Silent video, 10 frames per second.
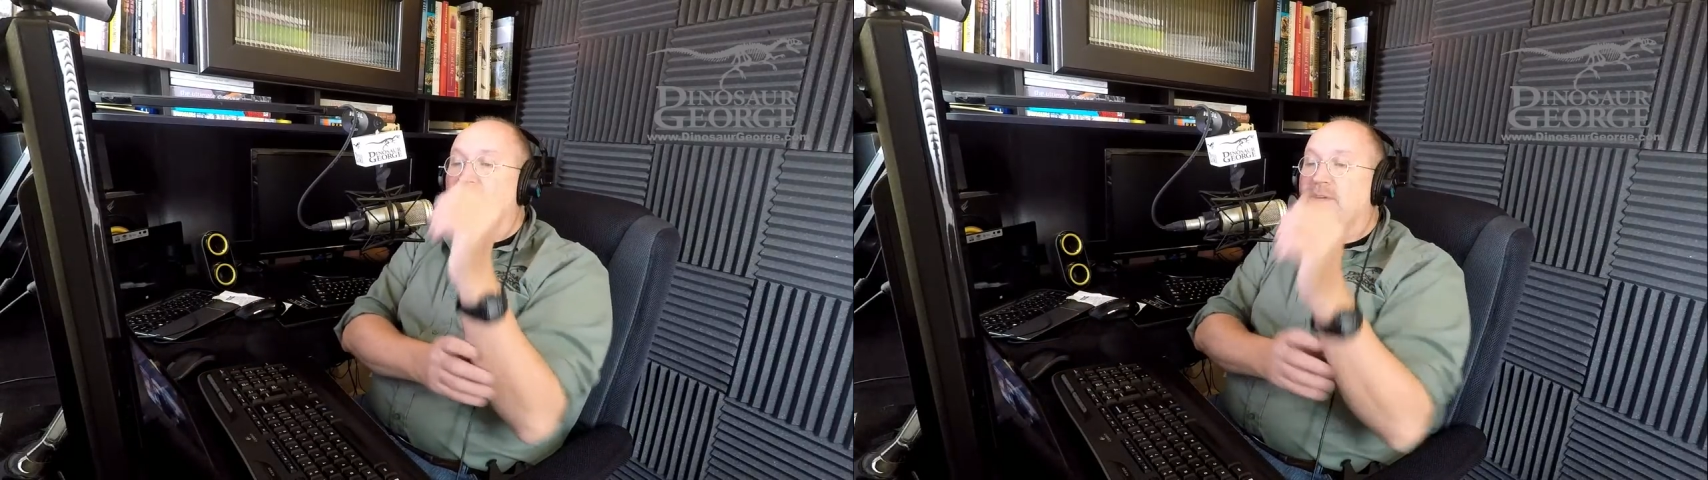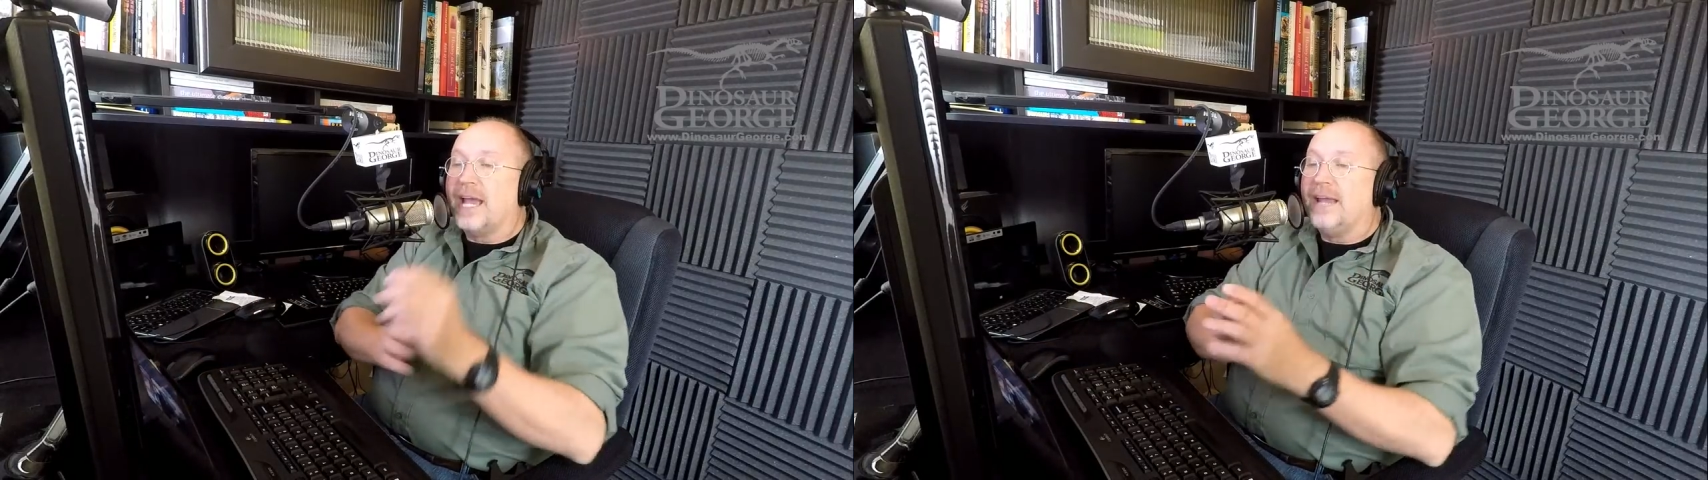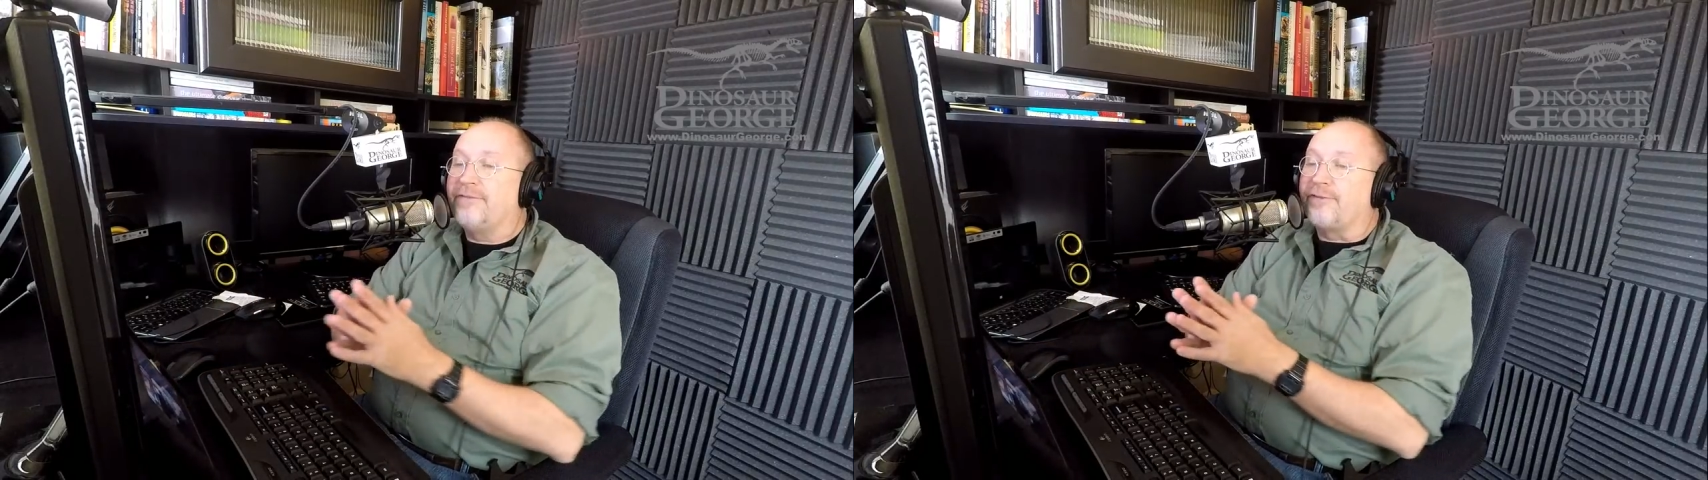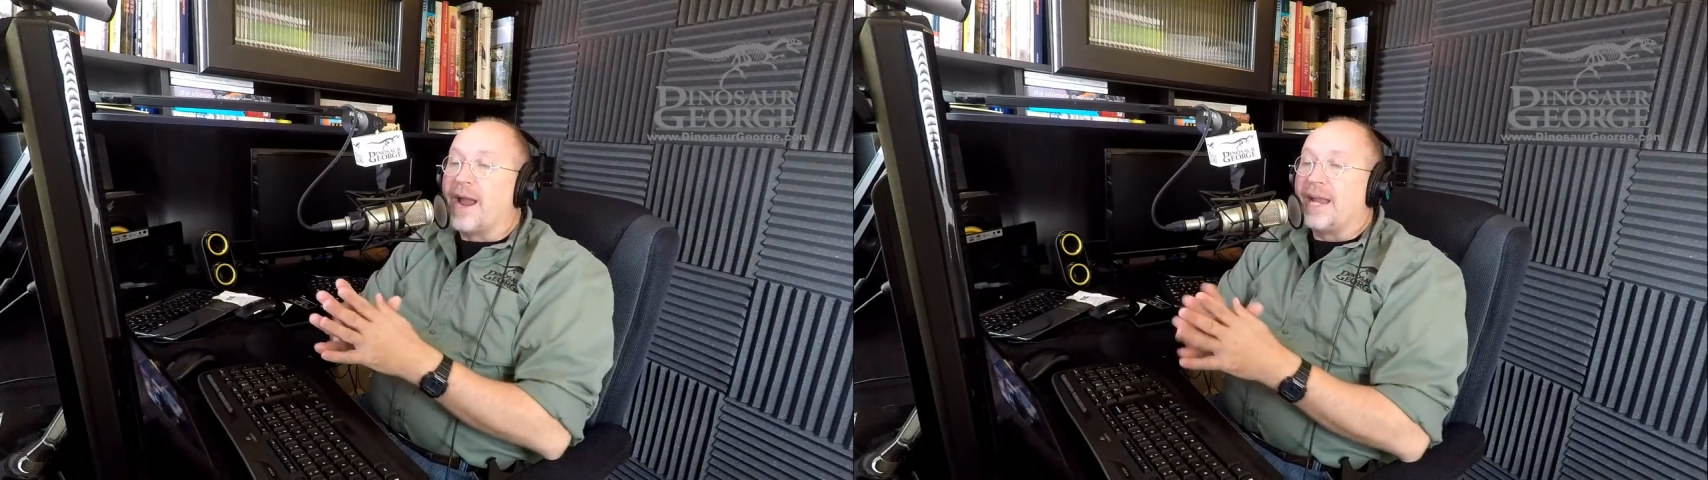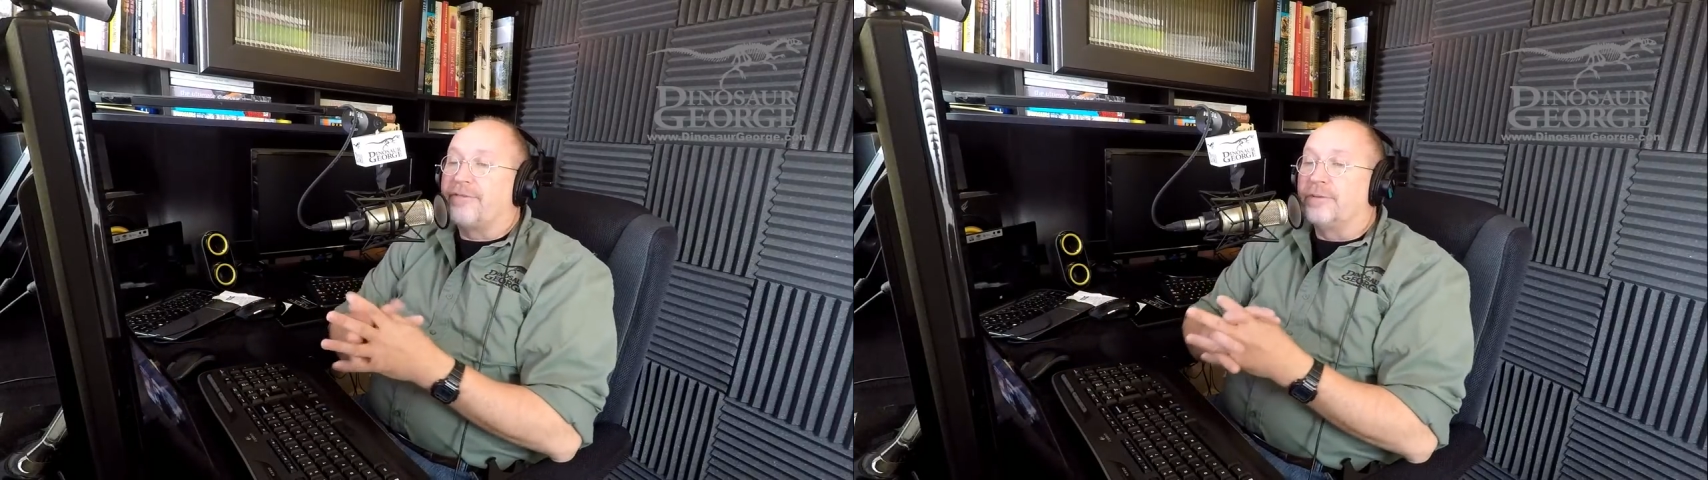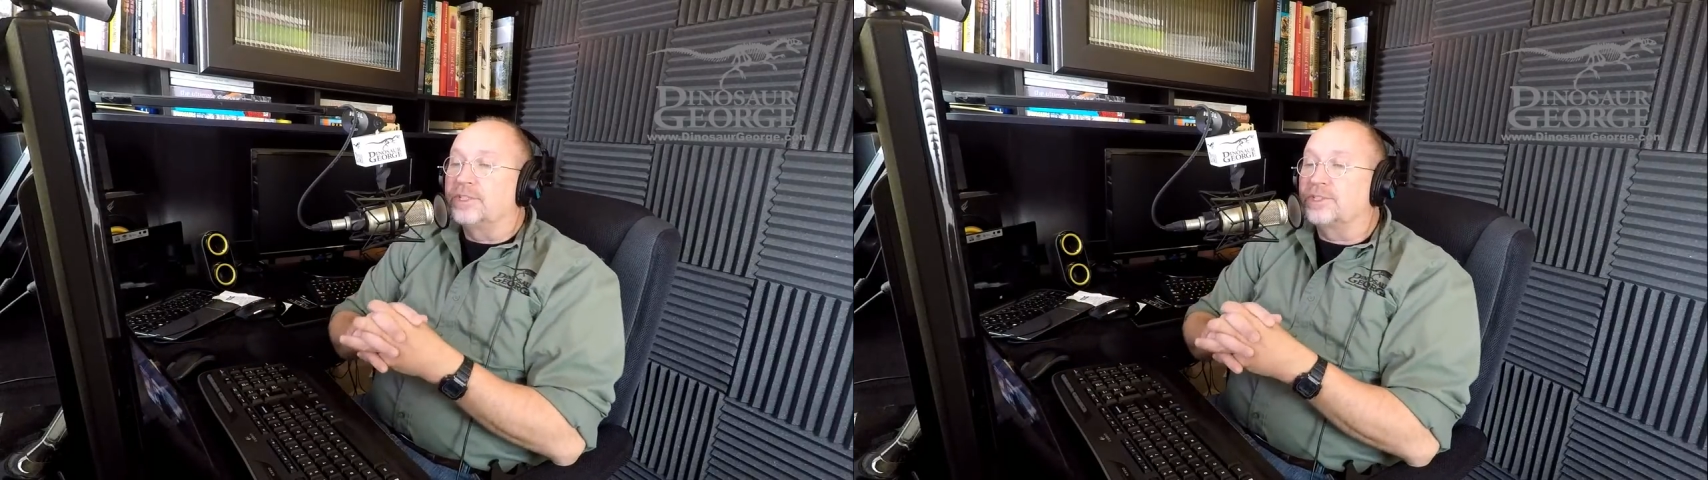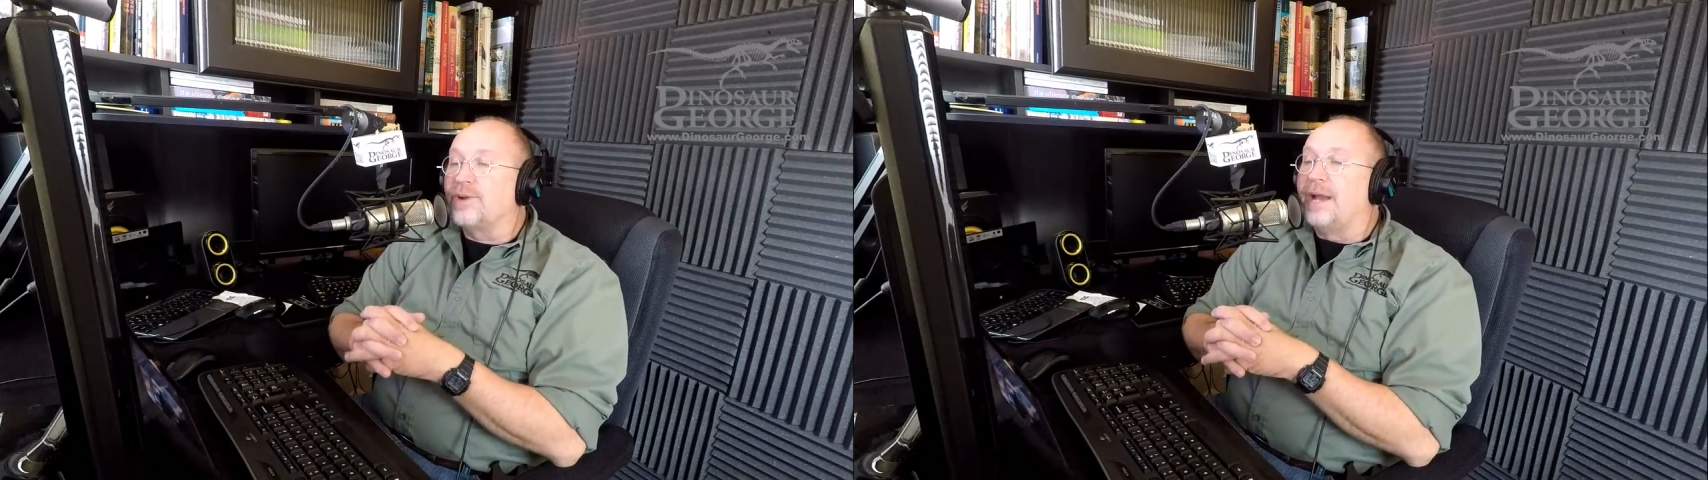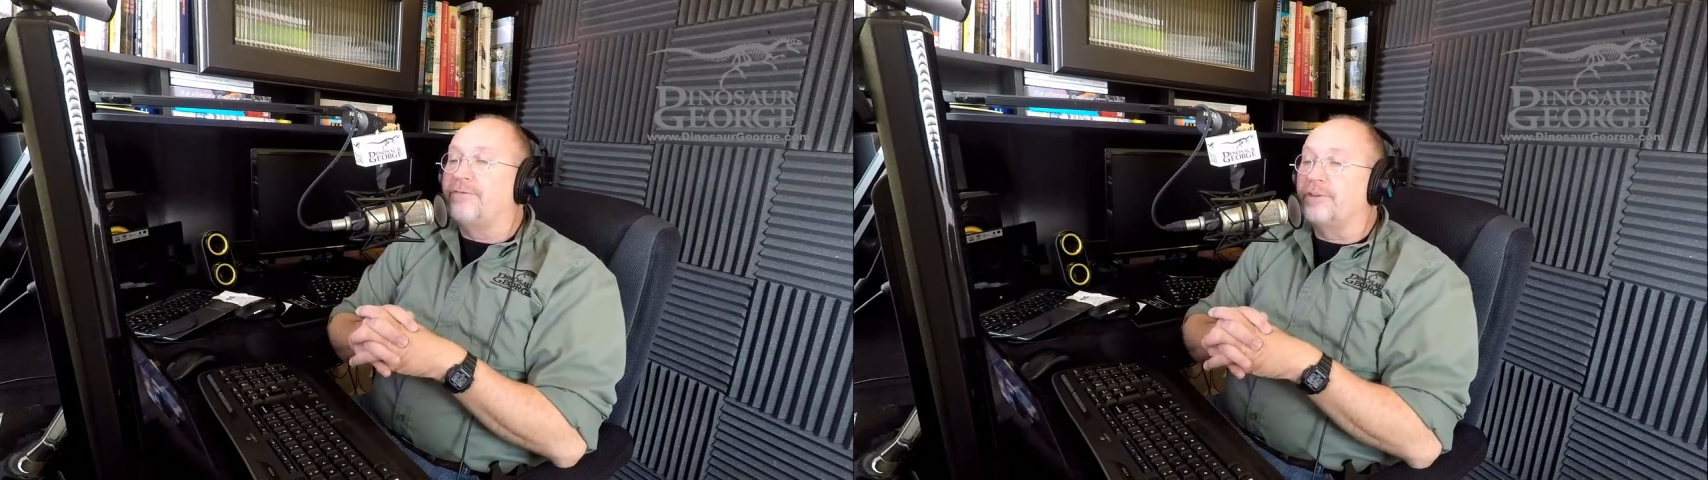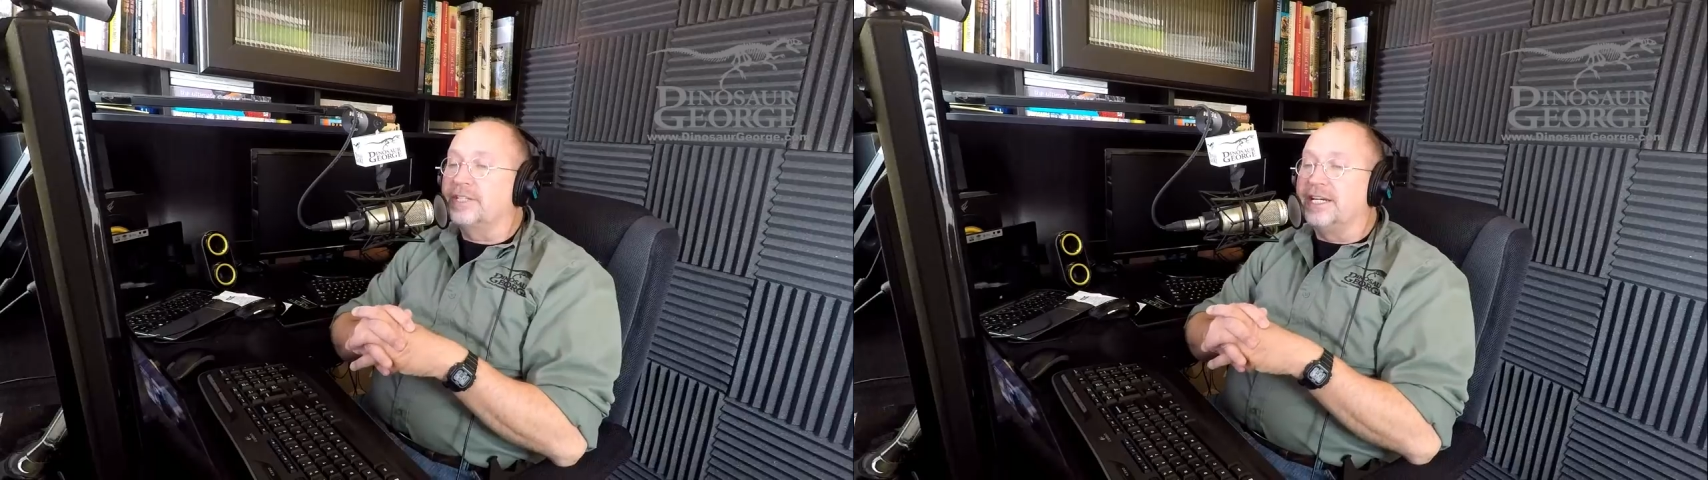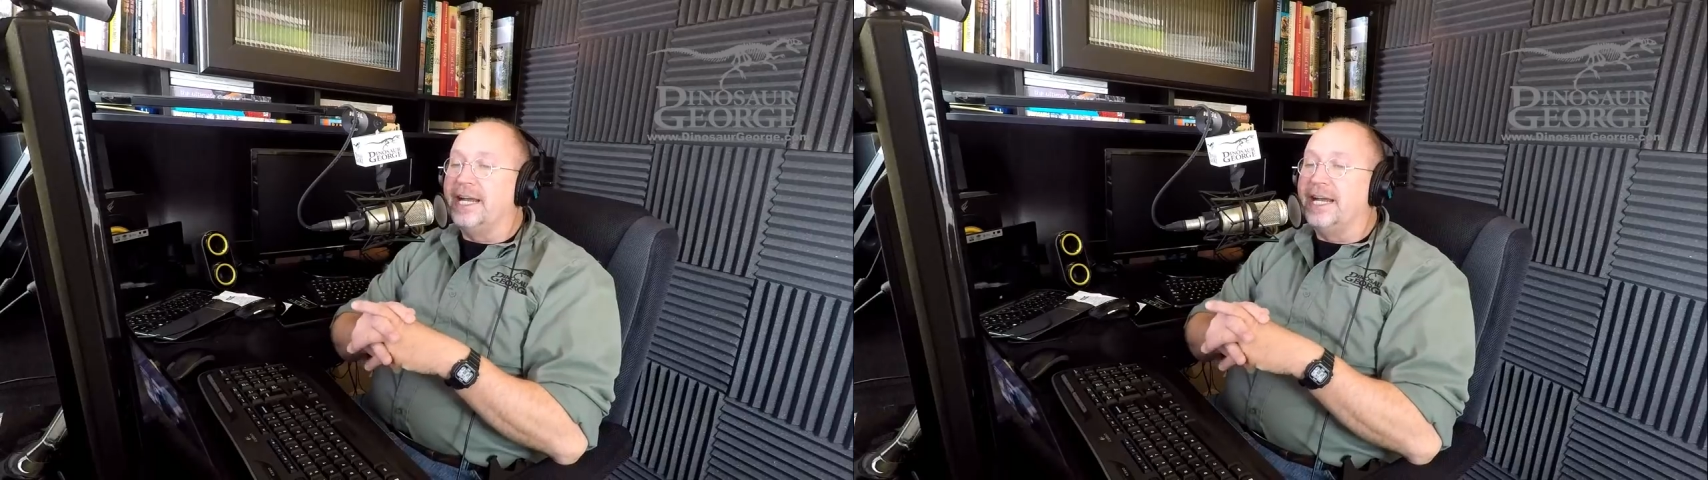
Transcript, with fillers: Okay, Frank from Stratford,